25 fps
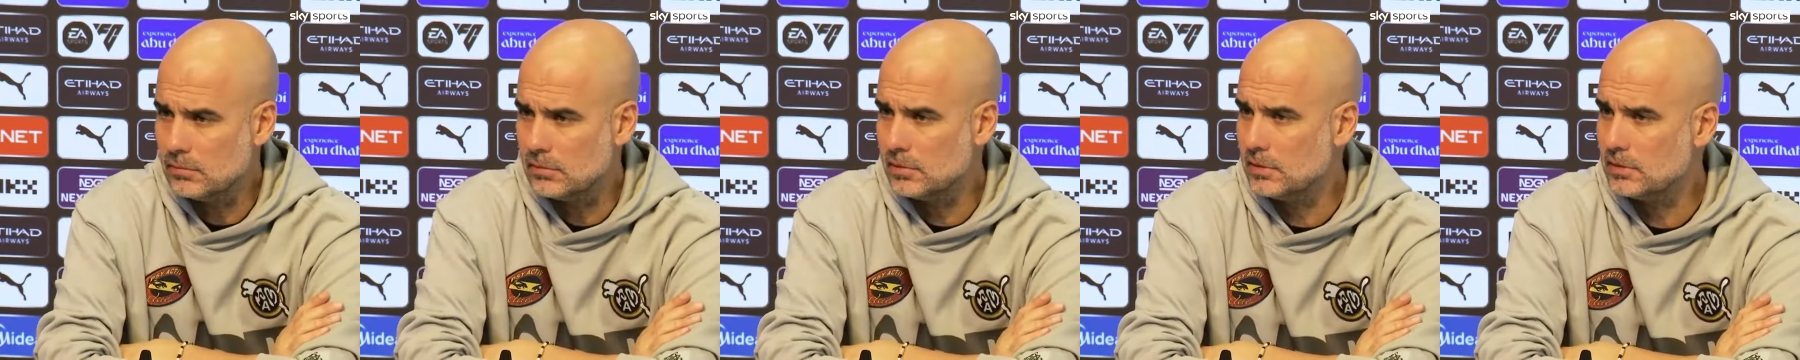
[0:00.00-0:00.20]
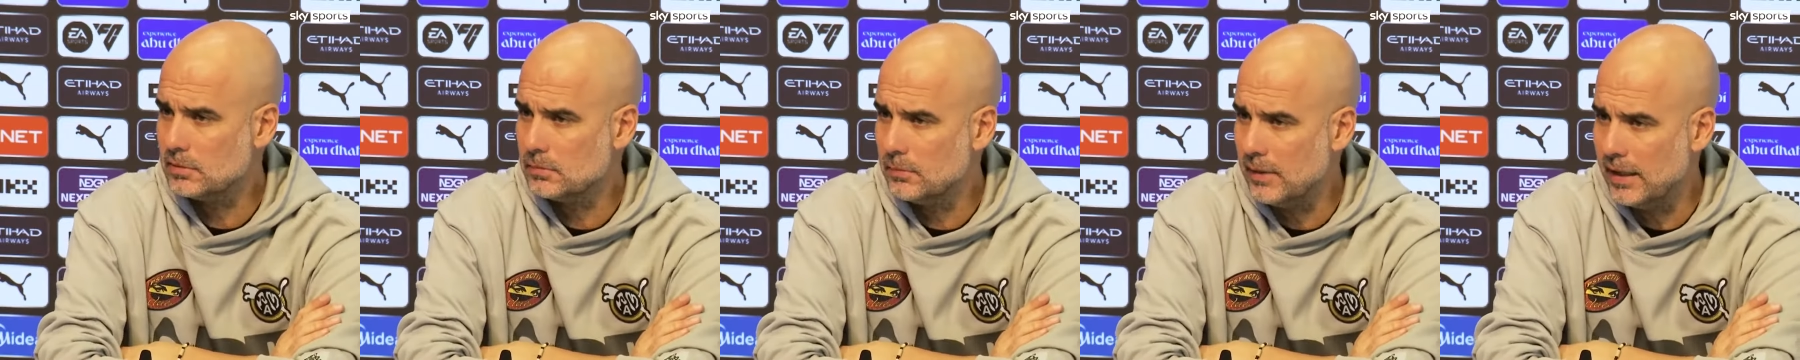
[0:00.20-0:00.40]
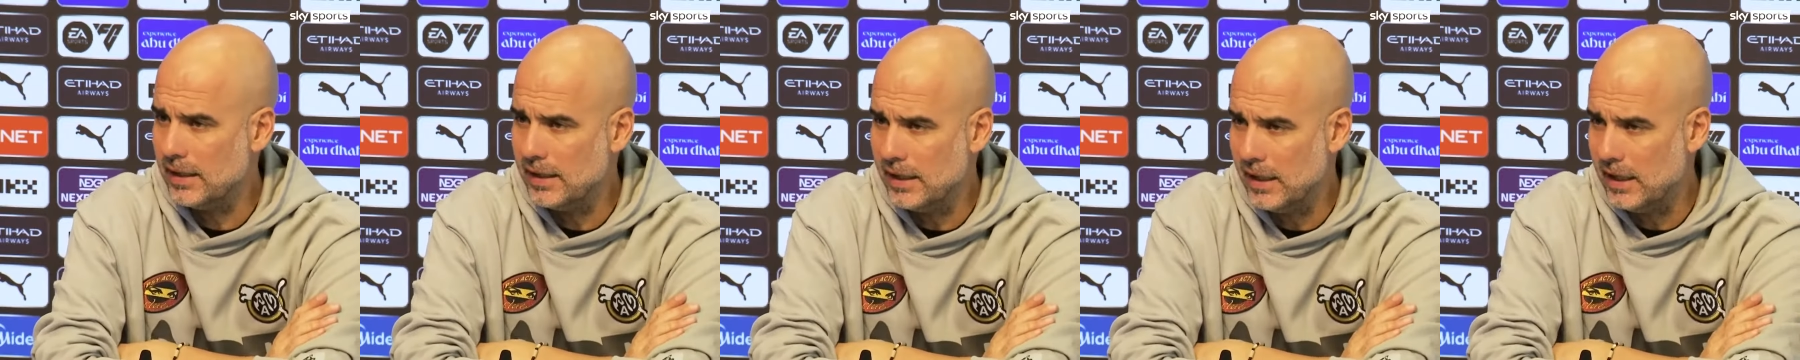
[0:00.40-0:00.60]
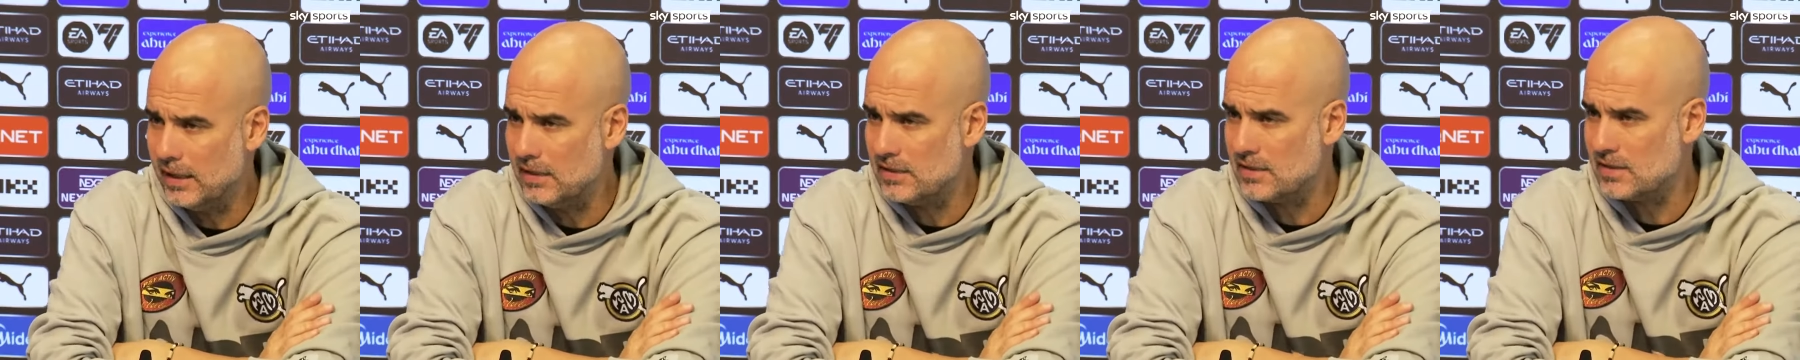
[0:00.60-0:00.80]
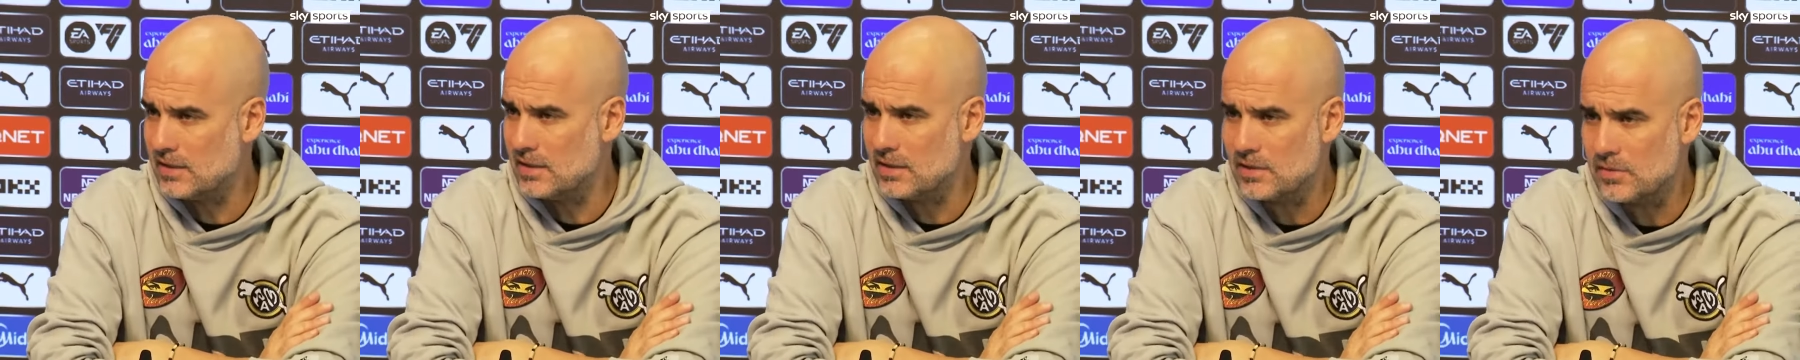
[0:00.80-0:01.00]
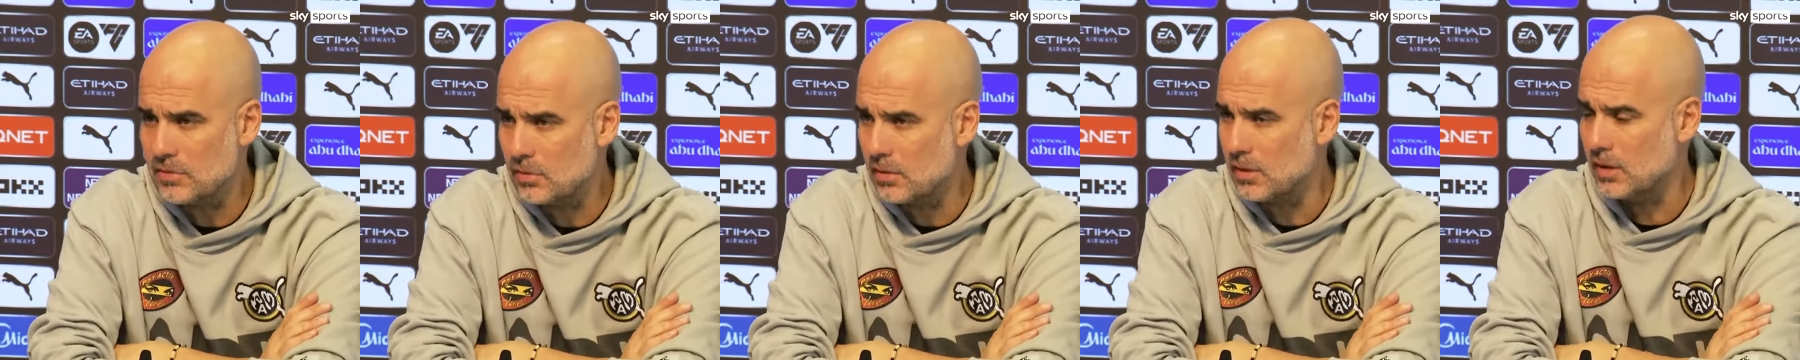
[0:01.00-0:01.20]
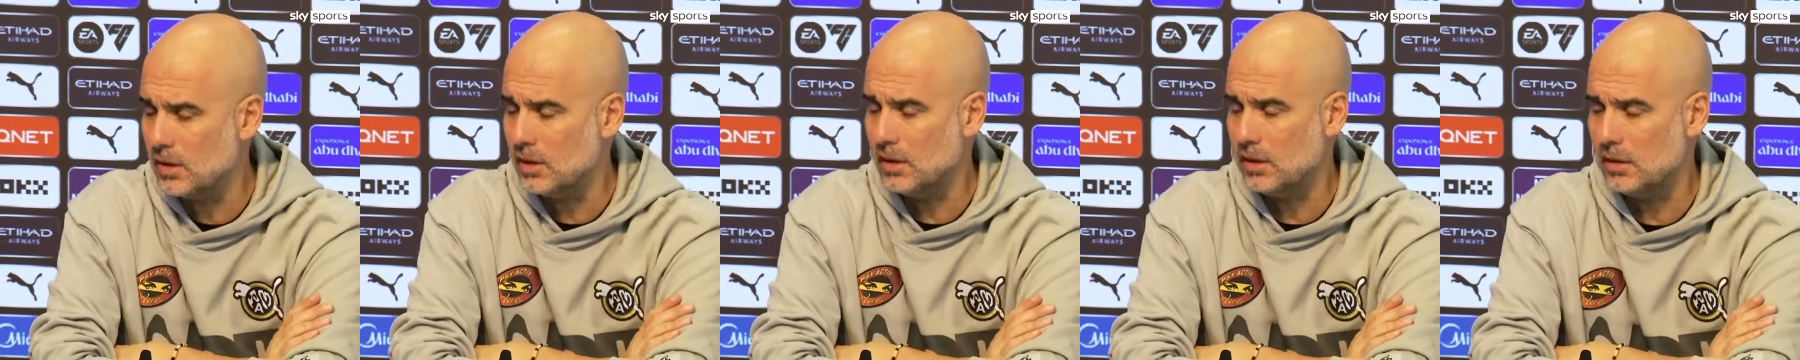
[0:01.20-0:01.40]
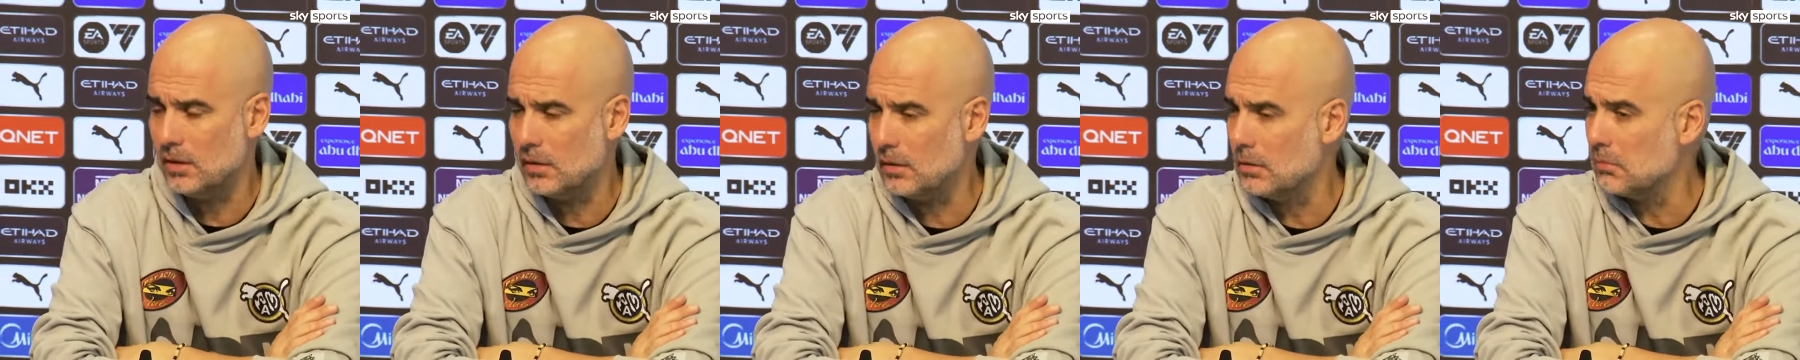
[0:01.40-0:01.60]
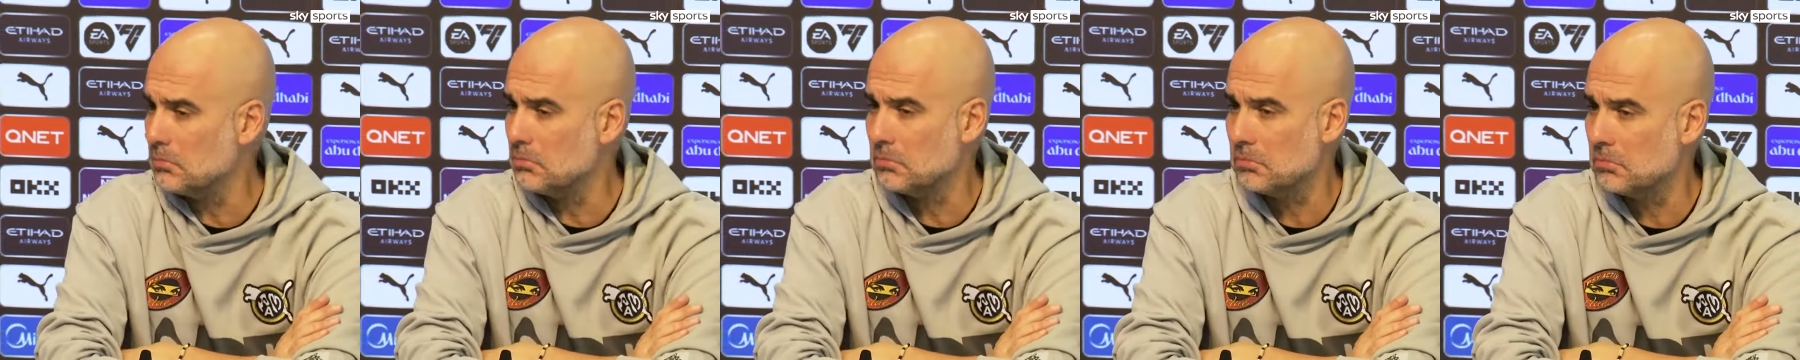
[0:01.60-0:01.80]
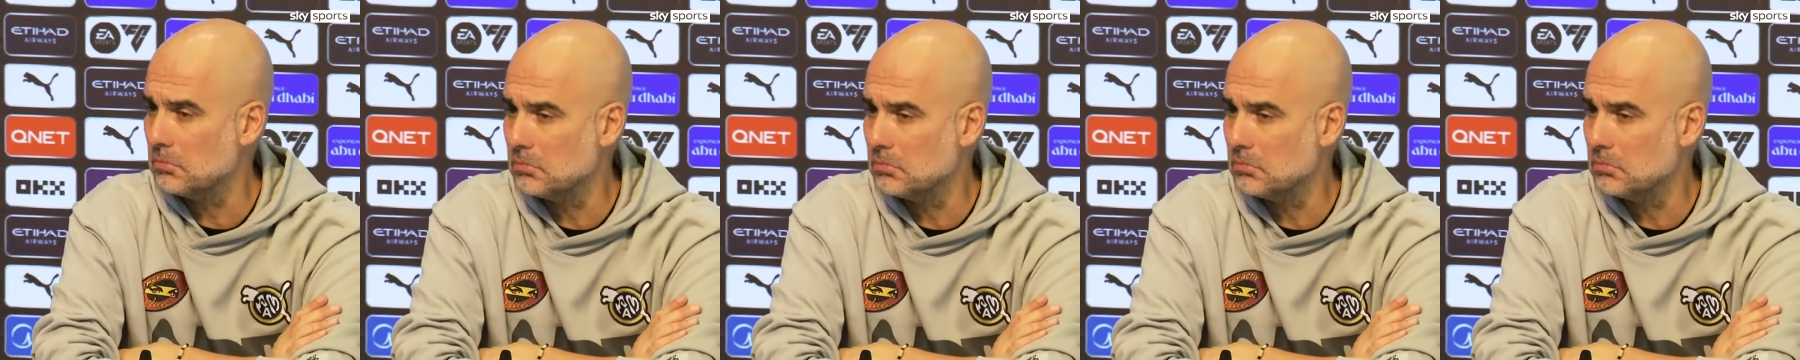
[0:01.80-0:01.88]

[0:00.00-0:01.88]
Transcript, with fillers: It's my eighth season here.